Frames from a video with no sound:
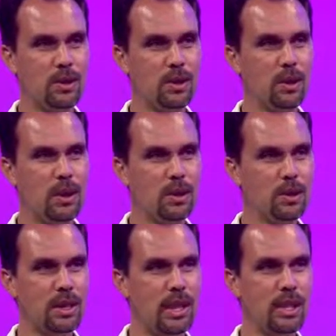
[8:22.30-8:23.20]

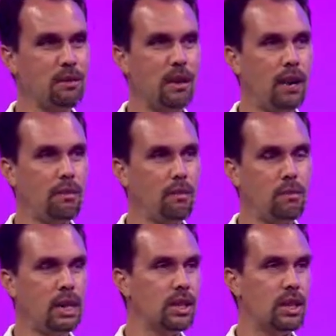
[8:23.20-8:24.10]
285
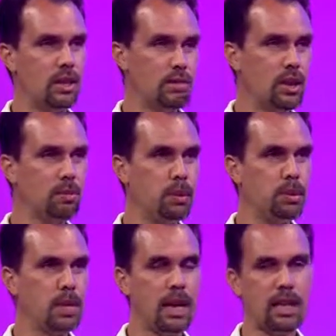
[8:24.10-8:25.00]
million people
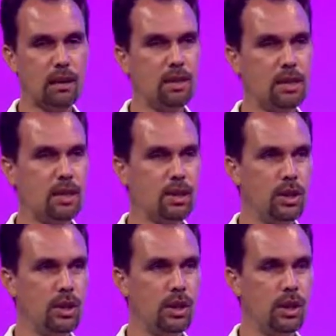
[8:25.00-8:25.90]
signing a
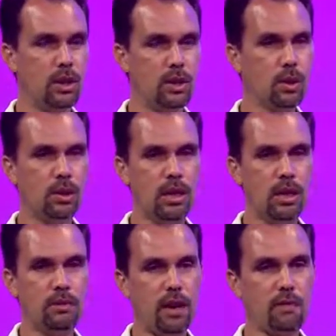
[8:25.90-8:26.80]
petition,
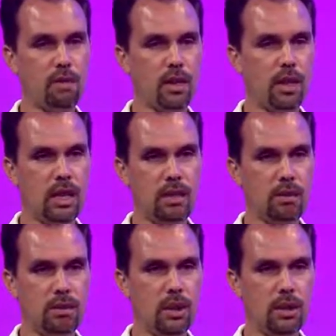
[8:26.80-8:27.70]
285 million out
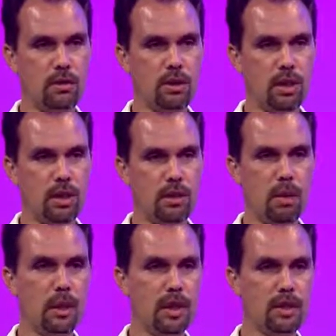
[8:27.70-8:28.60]
of 300 million
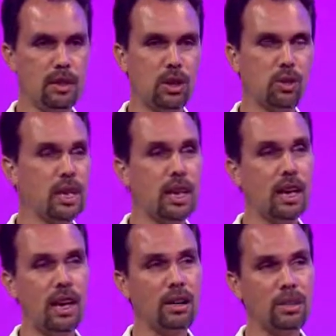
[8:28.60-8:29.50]
Americans
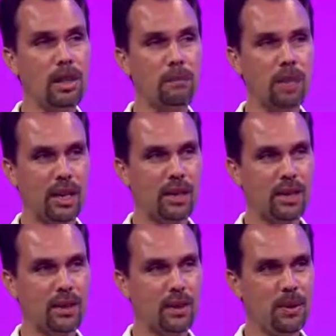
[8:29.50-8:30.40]
agreeing on something.
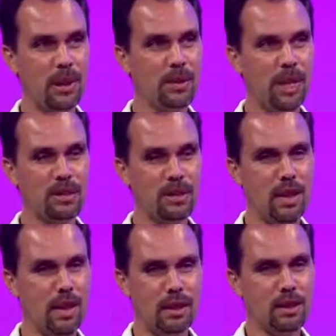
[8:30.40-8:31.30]

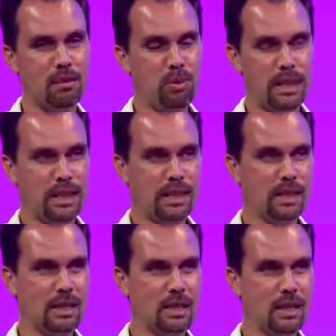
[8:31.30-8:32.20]
That's completely
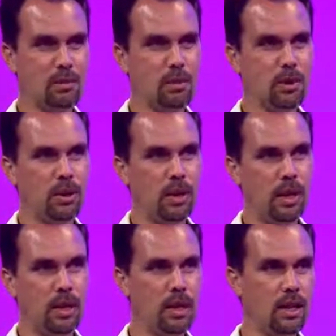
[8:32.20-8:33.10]
inconceivable.
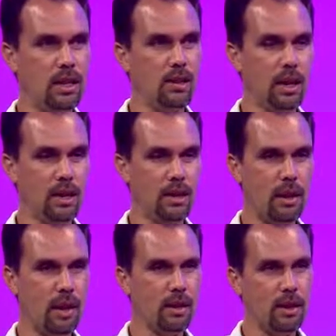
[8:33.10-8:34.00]
And yet in Hawaii,
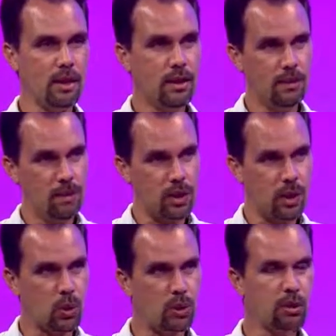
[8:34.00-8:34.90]
that the
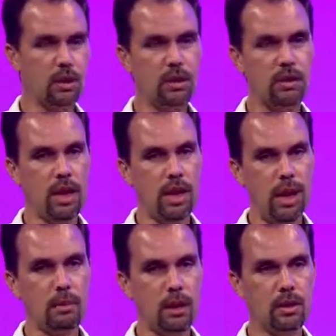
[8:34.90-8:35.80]
equivalent of that
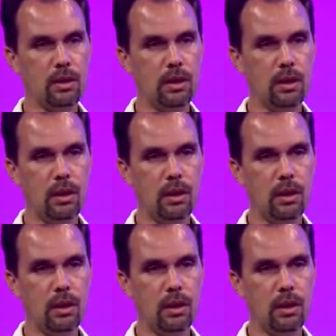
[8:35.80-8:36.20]
happened.